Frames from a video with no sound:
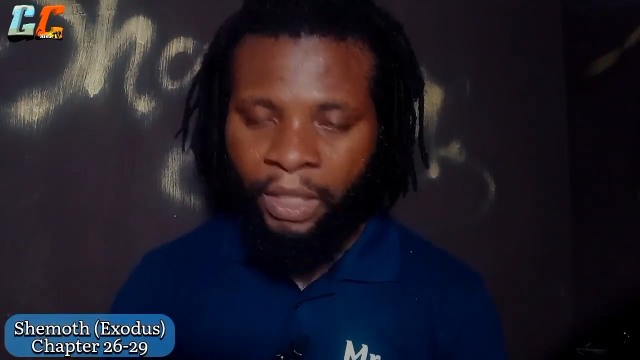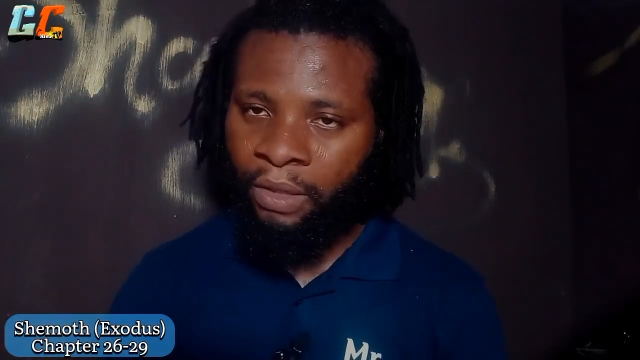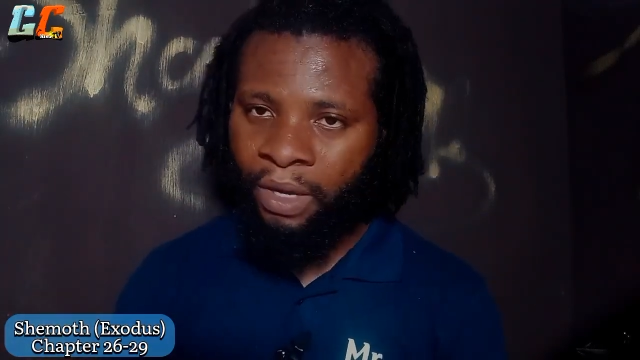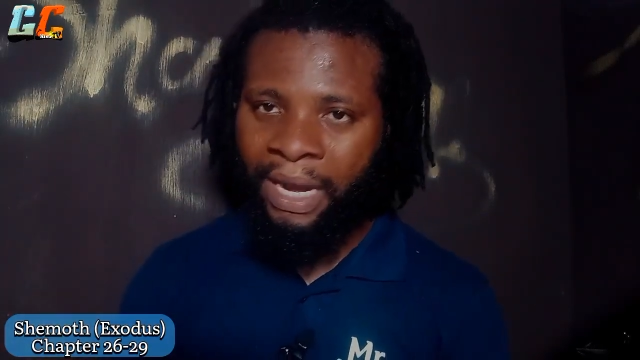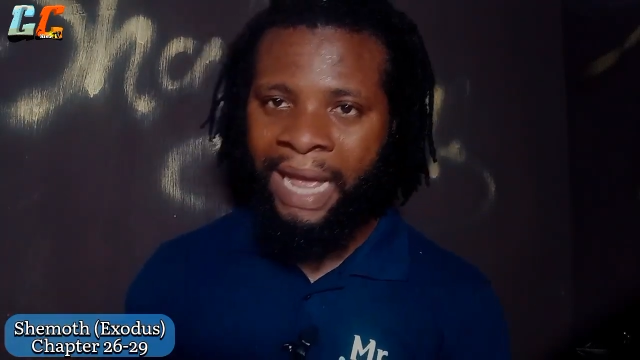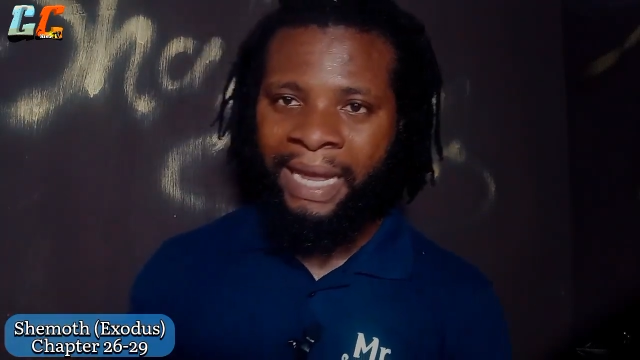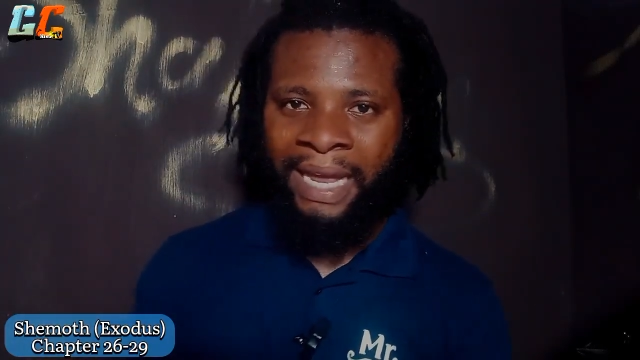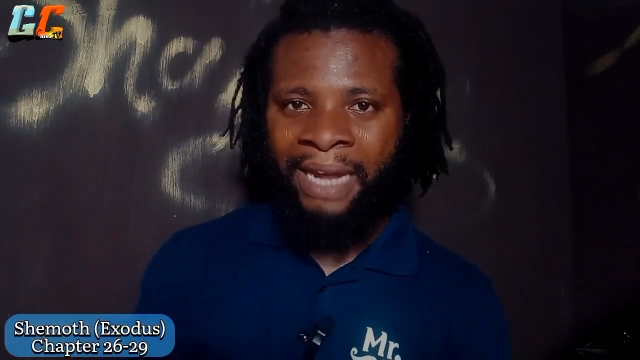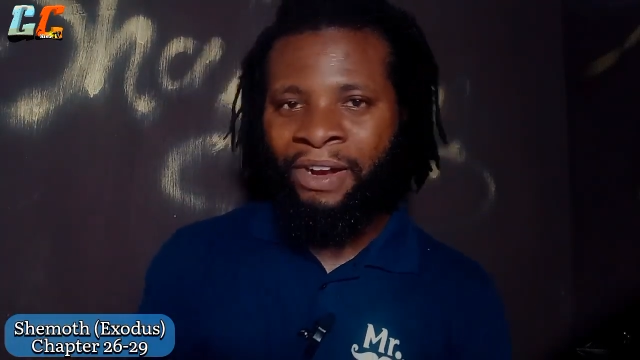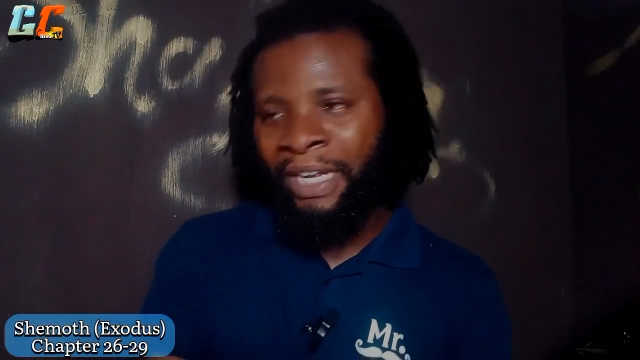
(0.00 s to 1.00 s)
Not like,
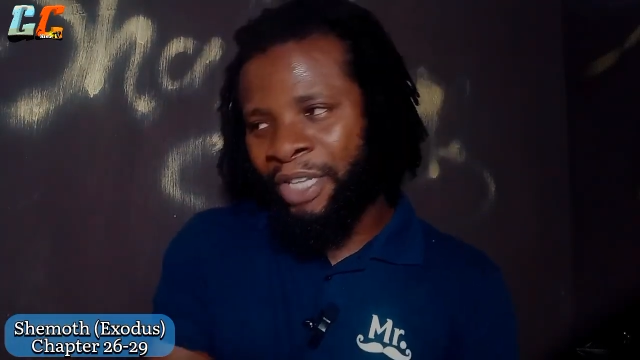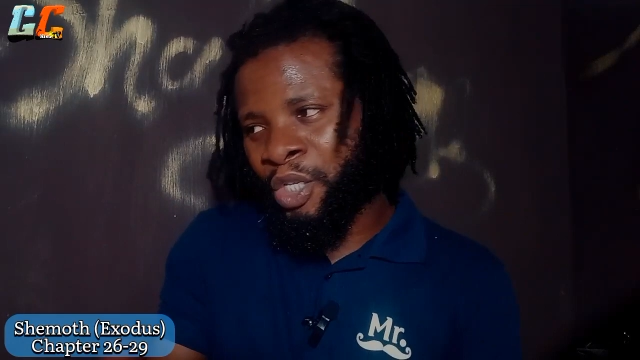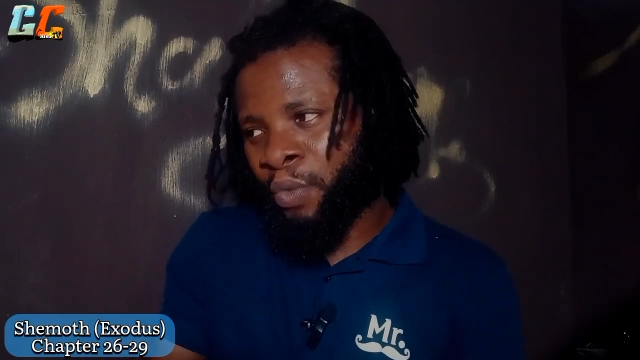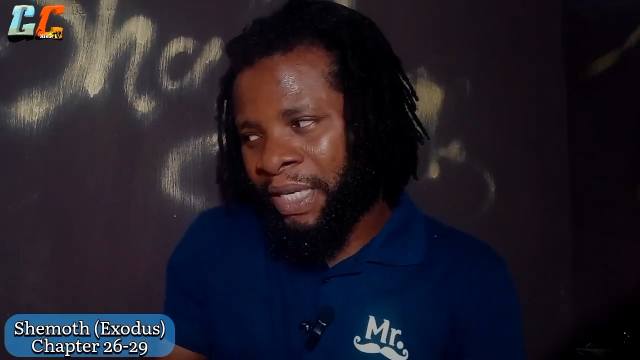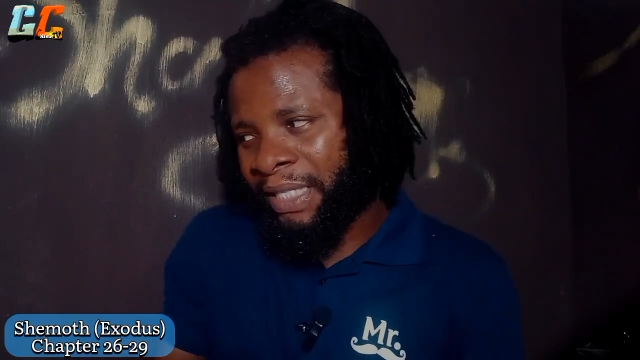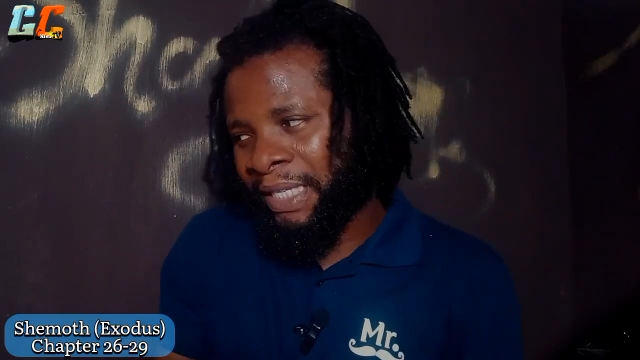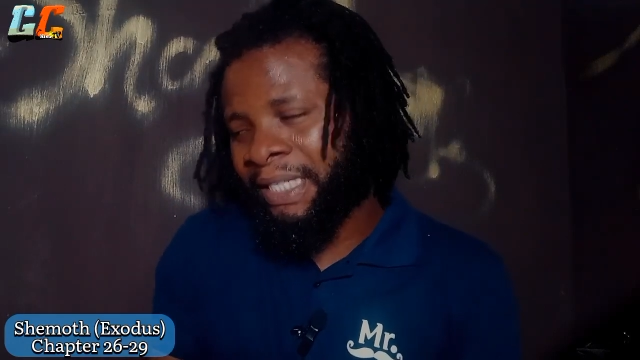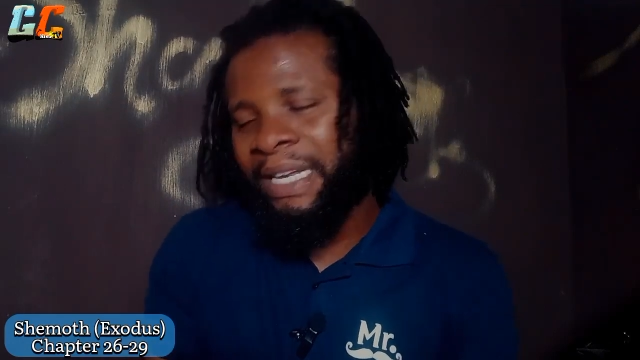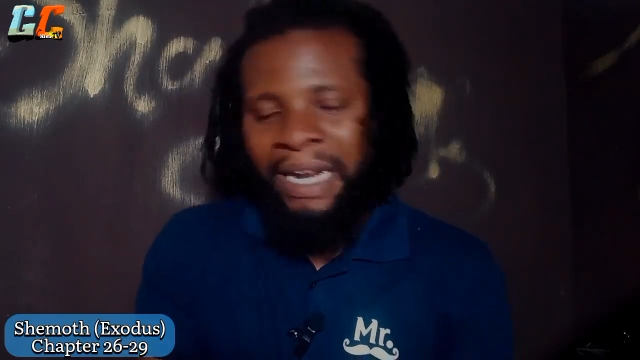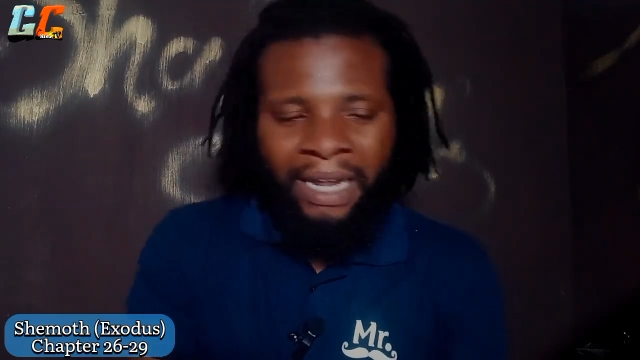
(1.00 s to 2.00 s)
let us waste
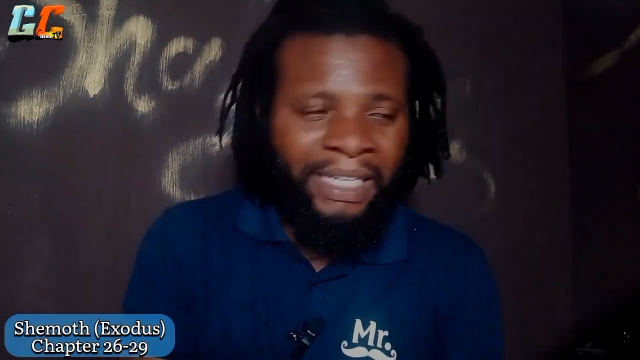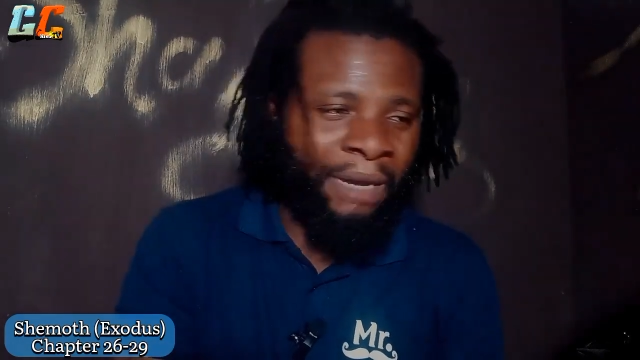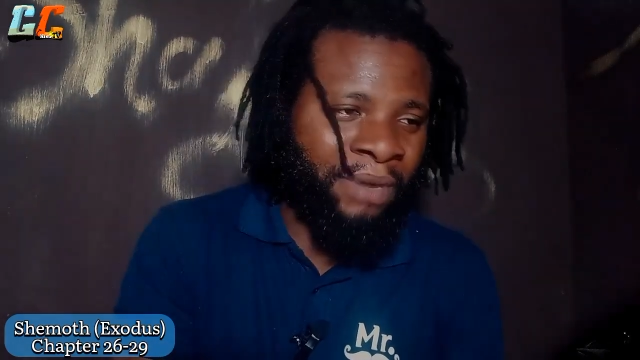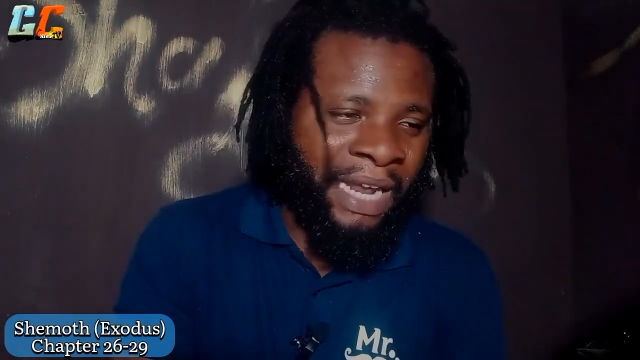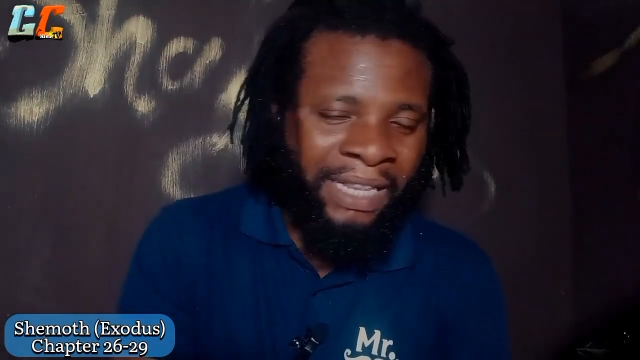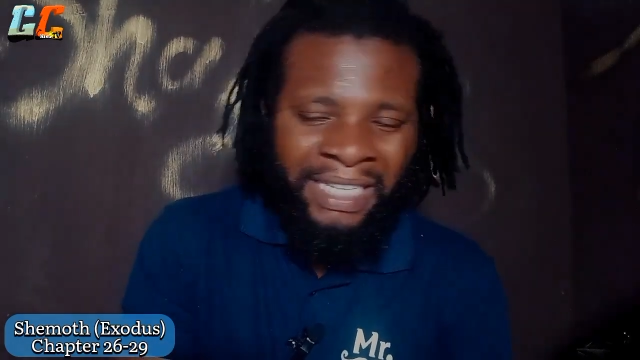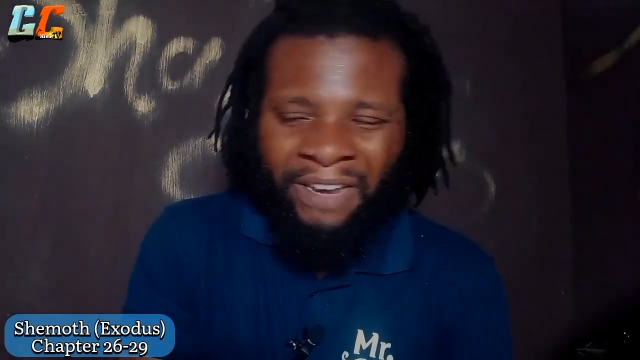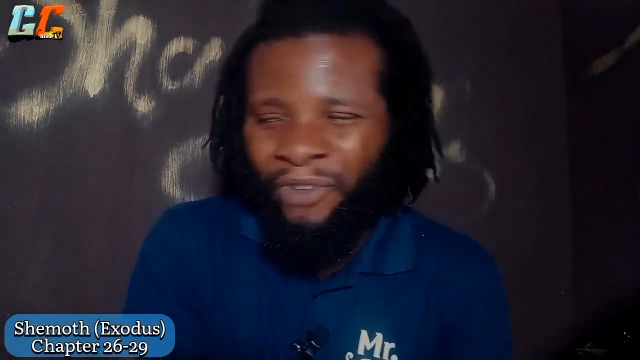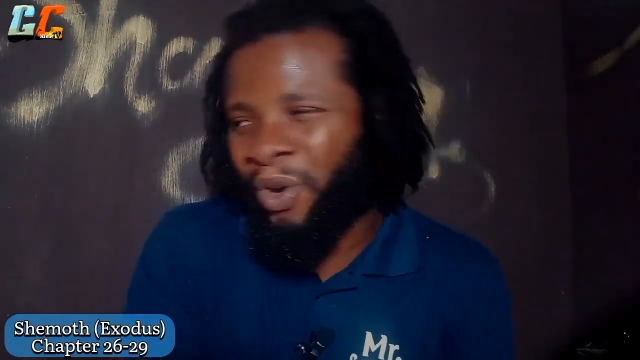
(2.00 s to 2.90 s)
it. Let us give